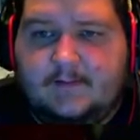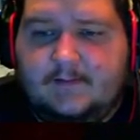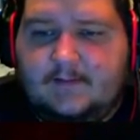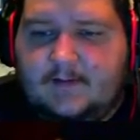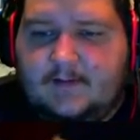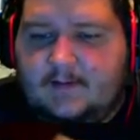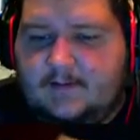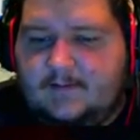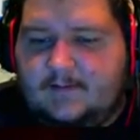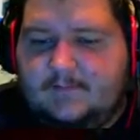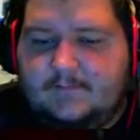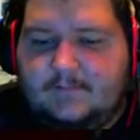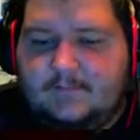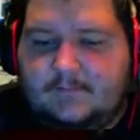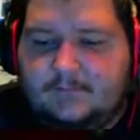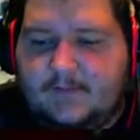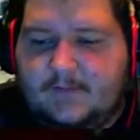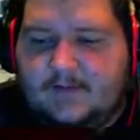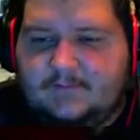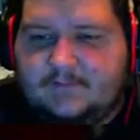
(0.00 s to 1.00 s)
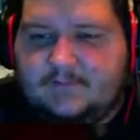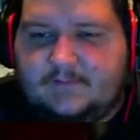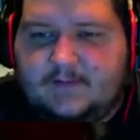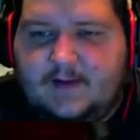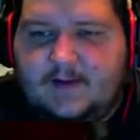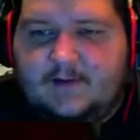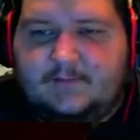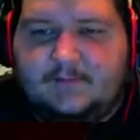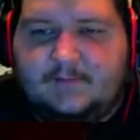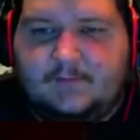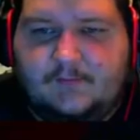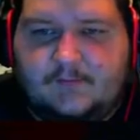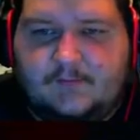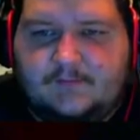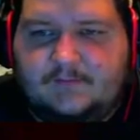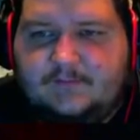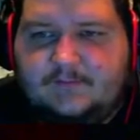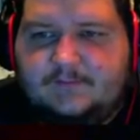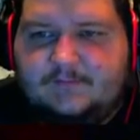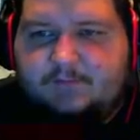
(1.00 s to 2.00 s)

uh, Magic the Gathering Origins.